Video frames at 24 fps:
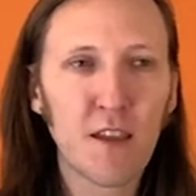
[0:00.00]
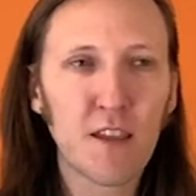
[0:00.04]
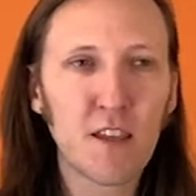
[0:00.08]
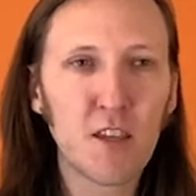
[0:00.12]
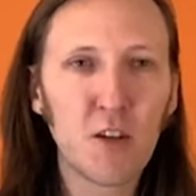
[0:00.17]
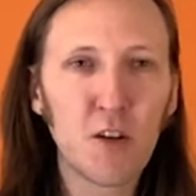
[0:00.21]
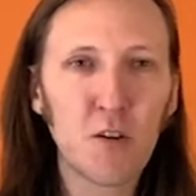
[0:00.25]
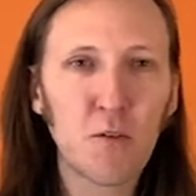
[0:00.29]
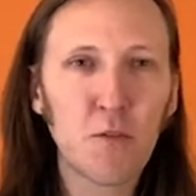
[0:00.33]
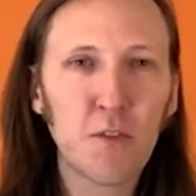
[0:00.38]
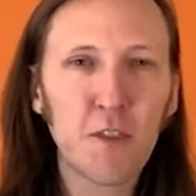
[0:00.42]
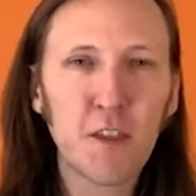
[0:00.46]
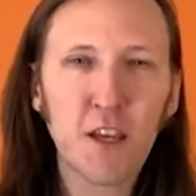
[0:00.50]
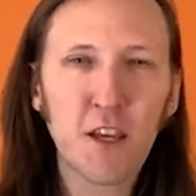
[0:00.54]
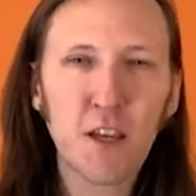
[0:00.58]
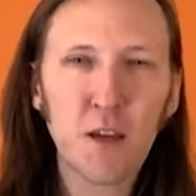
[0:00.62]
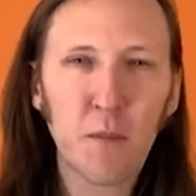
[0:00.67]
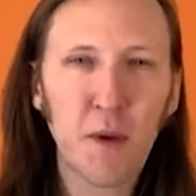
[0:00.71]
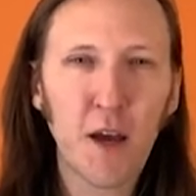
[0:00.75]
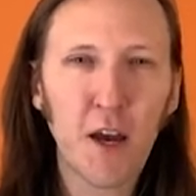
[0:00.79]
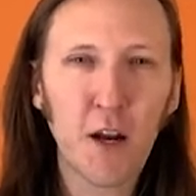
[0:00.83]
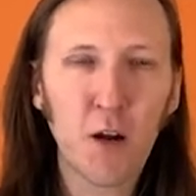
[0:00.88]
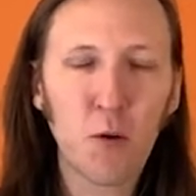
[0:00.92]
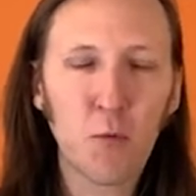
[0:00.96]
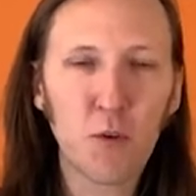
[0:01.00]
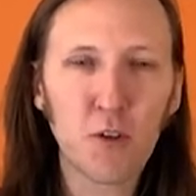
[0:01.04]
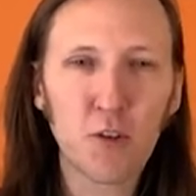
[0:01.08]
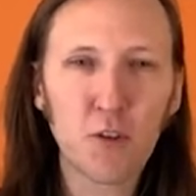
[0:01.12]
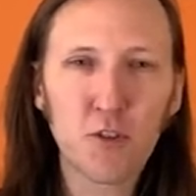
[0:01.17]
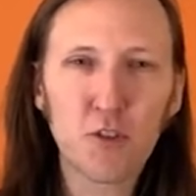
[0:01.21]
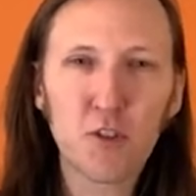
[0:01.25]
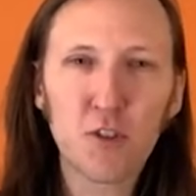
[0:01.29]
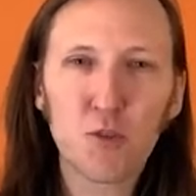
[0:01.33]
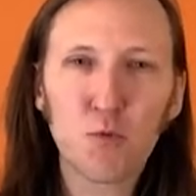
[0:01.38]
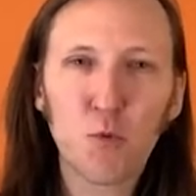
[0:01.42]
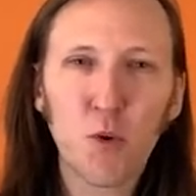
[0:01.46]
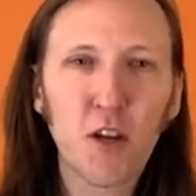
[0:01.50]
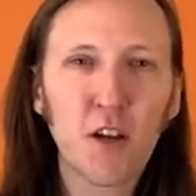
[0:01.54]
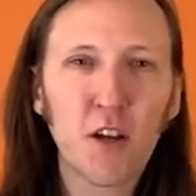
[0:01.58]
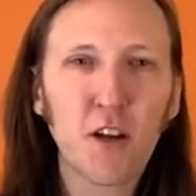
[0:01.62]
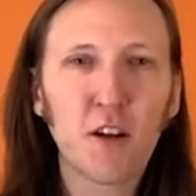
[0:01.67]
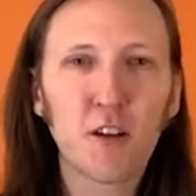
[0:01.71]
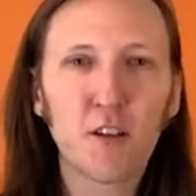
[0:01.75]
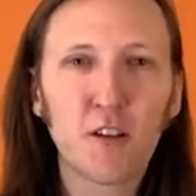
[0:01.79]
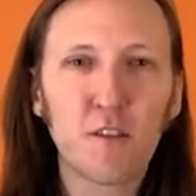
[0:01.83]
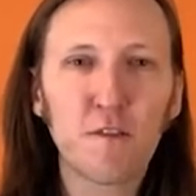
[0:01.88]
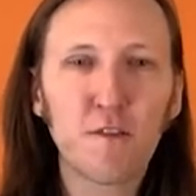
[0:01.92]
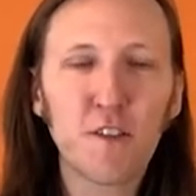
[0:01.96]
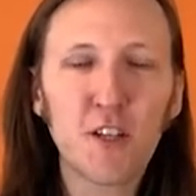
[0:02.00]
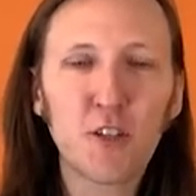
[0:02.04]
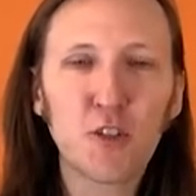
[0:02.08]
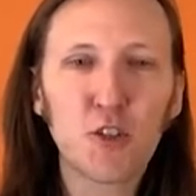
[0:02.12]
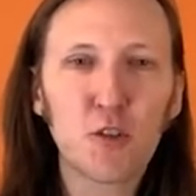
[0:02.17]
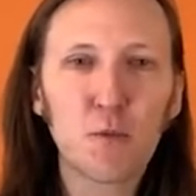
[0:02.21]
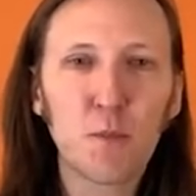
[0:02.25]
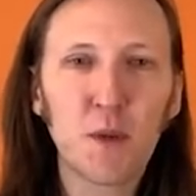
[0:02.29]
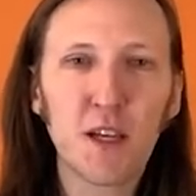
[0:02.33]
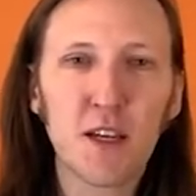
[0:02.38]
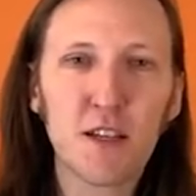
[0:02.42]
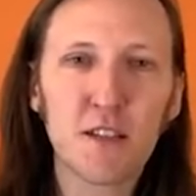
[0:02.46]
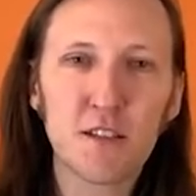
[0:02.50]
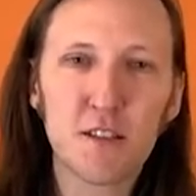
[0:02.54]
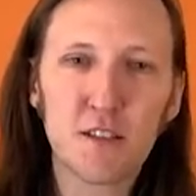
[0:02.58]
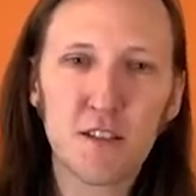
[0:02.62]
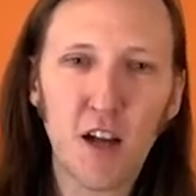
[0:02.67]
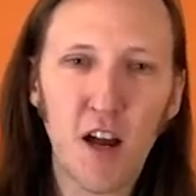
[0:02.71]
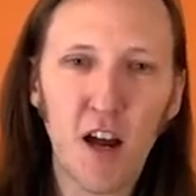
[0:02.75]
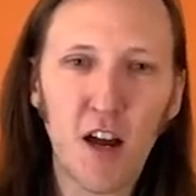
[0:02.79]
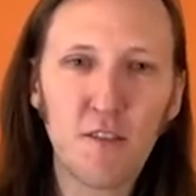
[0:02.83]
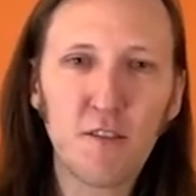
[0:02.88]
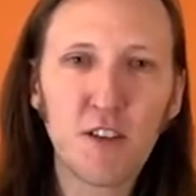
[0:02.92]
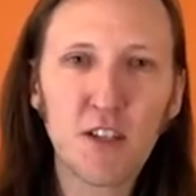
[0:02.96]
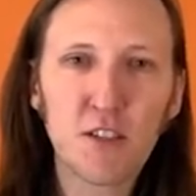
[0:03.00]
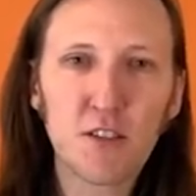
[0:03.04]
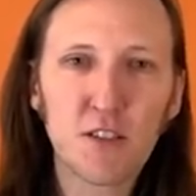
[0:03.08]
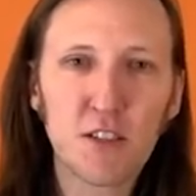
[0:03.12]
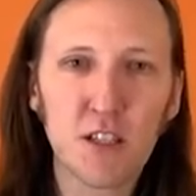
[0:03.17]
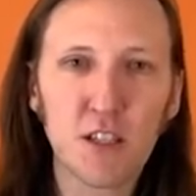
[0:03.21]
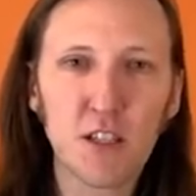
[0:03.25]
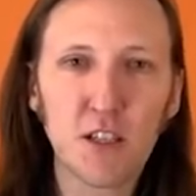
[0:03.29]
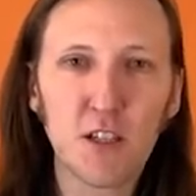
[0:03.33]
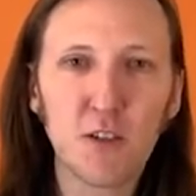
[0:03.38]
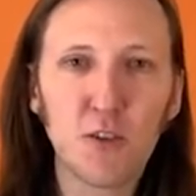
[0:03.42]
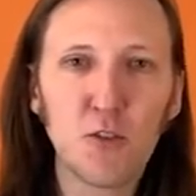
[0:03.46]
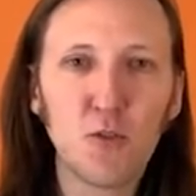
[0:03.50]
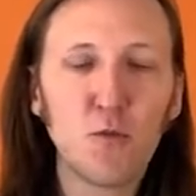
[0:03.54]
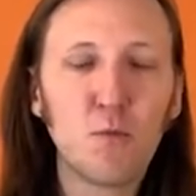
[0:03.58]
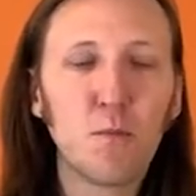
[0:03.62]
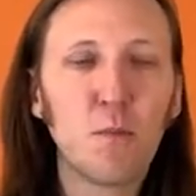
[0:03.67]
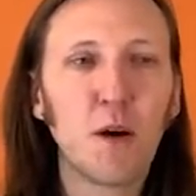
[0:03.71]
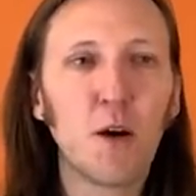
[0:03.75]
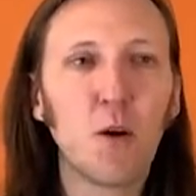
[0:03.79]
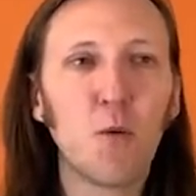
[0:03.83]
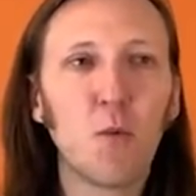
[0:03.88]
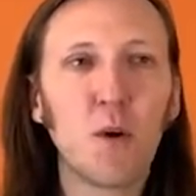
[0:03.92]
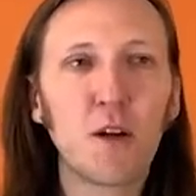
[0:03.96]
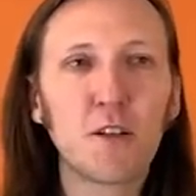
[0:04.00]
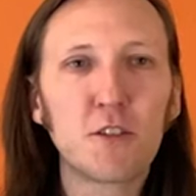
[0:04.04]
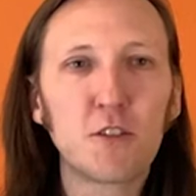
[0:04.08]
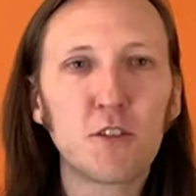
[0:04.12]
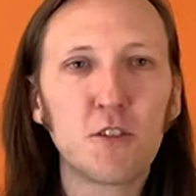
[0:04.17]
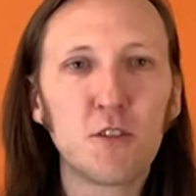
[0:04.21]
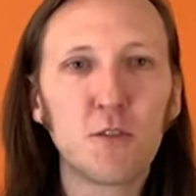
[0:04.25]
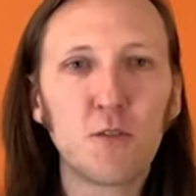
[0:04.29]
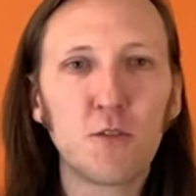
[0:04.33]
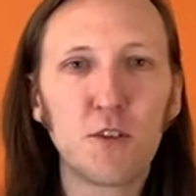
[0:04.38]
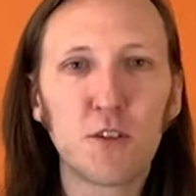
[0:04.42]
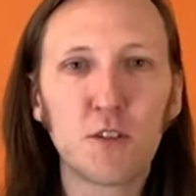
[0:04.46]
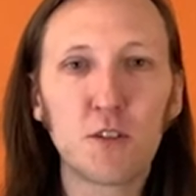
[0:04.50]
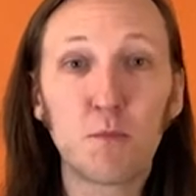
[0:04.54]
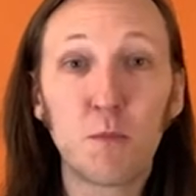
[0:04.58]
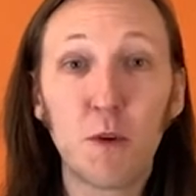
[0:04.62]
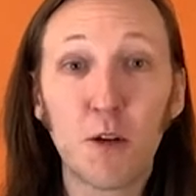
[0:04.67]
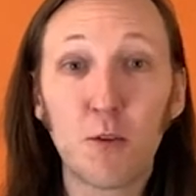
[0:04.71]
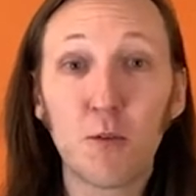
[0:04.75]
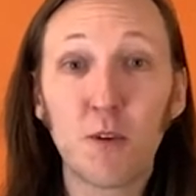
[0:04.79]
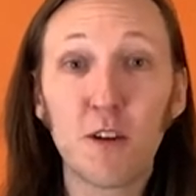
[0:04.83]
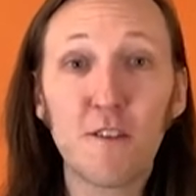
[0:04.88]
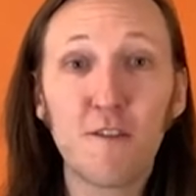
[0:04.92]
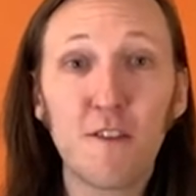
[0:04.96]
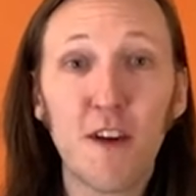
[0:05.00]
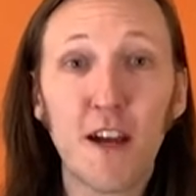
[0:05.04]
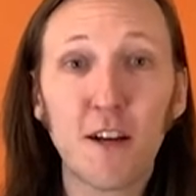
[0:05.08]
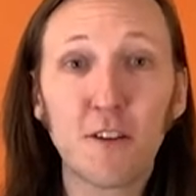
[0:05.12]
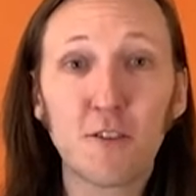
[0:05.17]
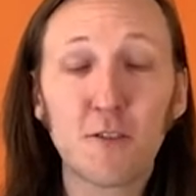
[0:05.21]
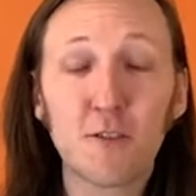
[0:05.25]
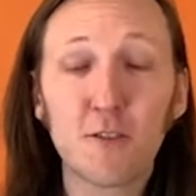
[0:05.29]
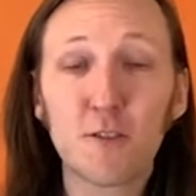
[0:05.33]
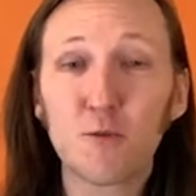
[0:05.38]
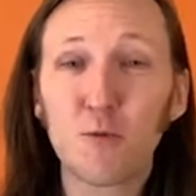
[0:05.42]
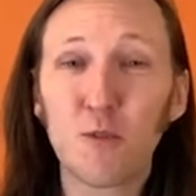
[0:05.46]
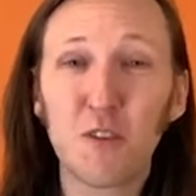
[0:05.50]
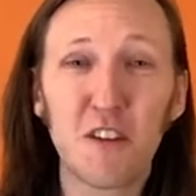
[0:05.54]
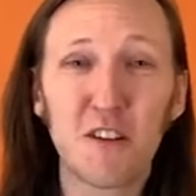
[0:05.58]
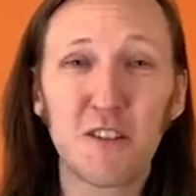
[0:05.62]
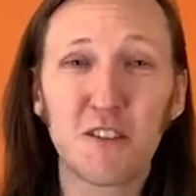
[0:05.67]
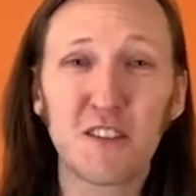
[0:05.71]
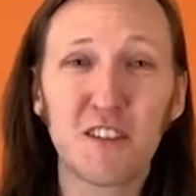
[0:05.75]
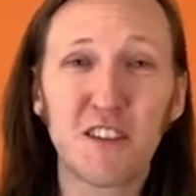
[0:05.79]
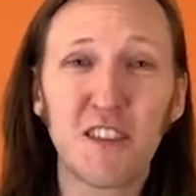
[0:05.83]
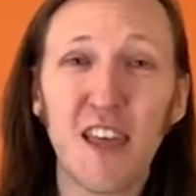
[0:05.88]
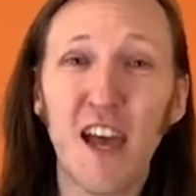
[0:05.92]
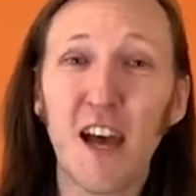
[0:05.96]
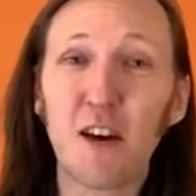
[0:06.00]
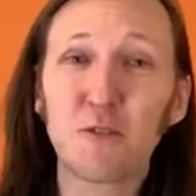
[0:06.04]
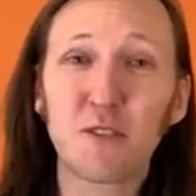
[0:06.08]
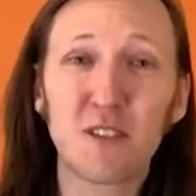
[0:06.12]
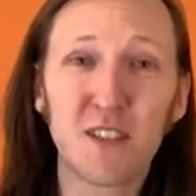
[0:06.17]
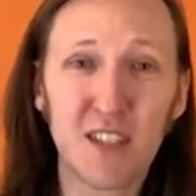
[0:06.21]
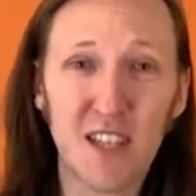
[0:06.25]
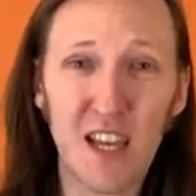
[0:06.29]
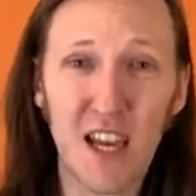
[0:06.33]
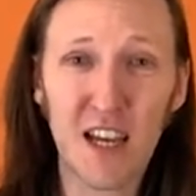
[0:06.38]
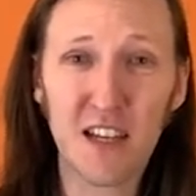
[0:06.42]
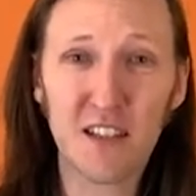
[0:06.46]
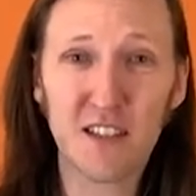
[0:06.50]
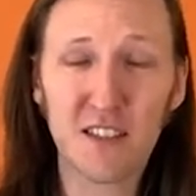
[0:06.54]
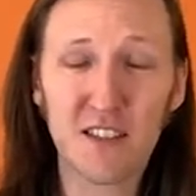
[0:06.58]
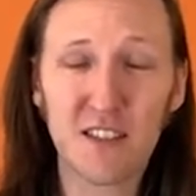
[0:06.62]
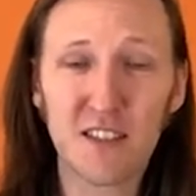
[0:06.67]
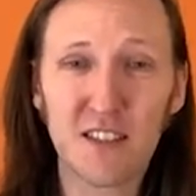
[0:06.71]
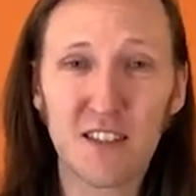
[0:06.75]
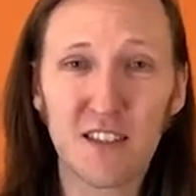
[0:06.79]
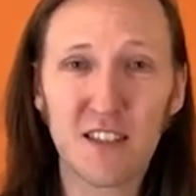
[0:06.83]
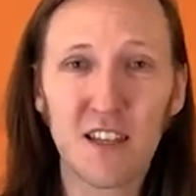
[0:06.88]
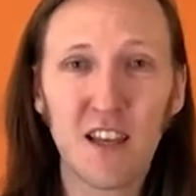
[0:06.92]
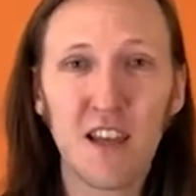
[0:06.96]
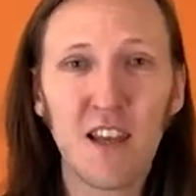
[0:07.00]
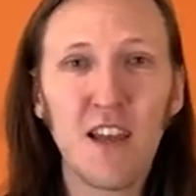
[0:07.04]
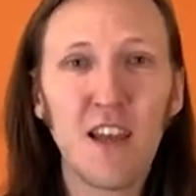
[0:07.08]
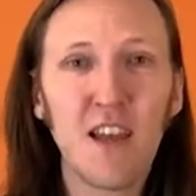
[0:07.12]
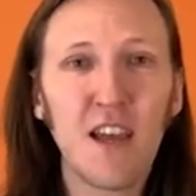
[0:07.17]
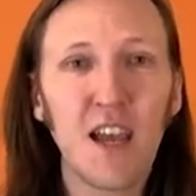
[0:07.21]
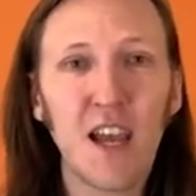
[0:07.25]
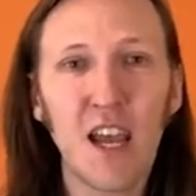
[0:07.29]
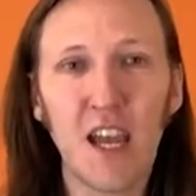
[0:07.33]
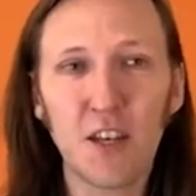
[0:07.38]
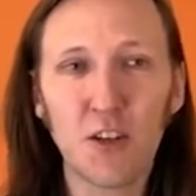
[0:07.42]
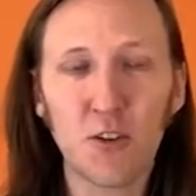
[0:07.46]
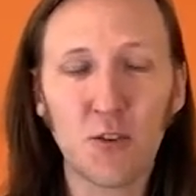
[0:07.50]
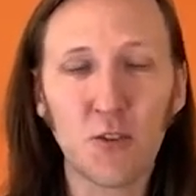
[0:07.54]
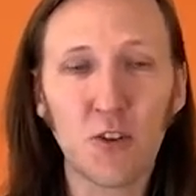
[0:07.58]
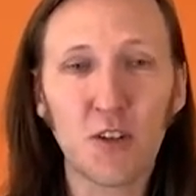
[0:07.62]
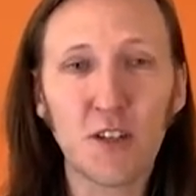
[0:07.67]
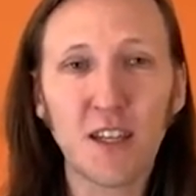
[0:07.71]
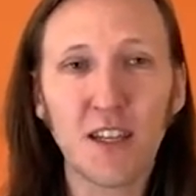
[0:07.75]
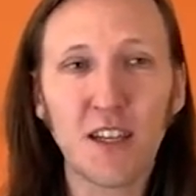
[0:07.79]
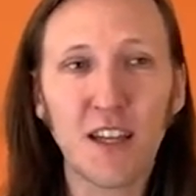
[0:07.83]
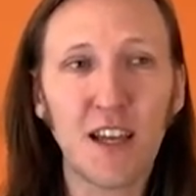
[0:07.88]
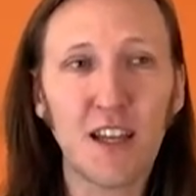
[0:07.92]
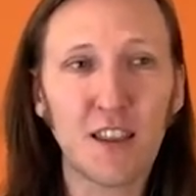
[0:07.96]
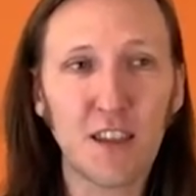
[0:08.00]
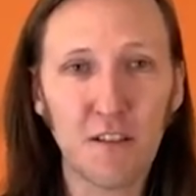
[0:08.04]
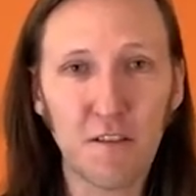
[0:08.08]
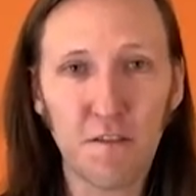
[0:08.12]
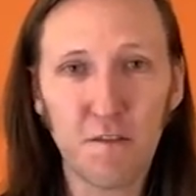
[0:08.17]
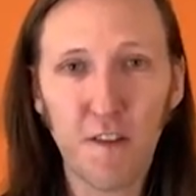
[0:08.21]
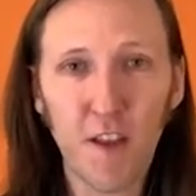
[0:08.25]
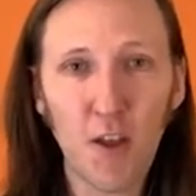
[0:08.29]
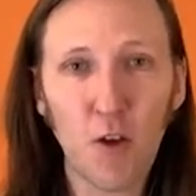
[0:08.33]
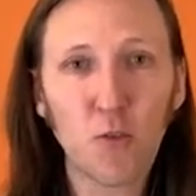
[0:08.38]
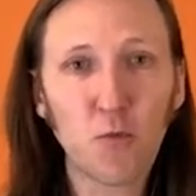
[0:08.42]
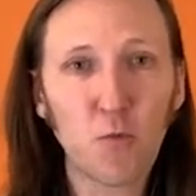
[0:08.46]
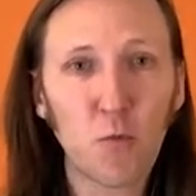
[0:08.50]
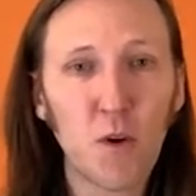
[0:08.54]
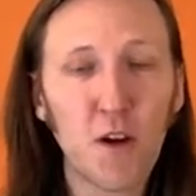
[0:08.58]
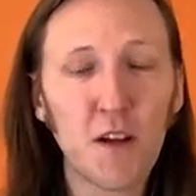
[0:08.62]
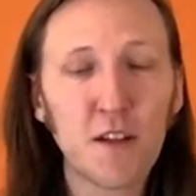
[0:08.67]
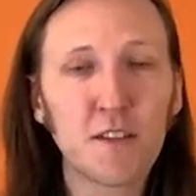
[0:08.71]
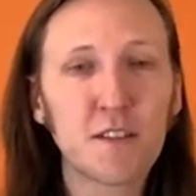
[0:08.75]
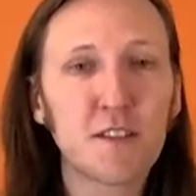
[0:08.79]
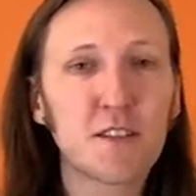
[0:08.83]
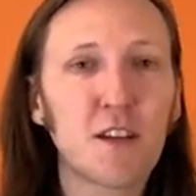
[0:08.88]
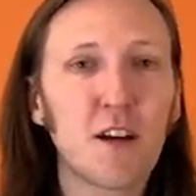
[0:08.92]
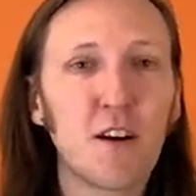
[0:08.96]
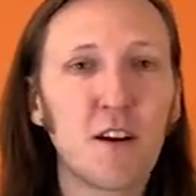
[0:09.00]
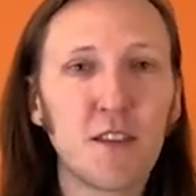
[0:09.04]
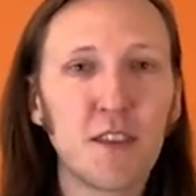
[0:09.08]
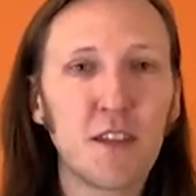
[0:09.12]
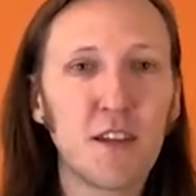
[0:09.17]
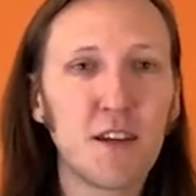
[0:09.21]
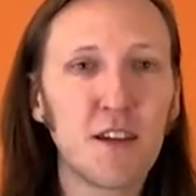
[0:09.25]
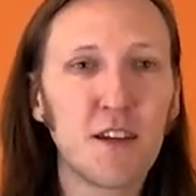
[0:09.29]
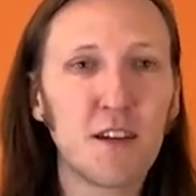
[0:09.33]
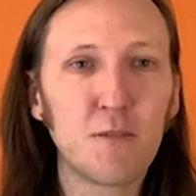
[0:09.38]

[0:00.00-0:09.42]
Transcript: You don't think about it when you're just working on a new feature because it's obvious to you, but once you're doing those big refactors where there's 1,000 tests and you're looking at the failed ones on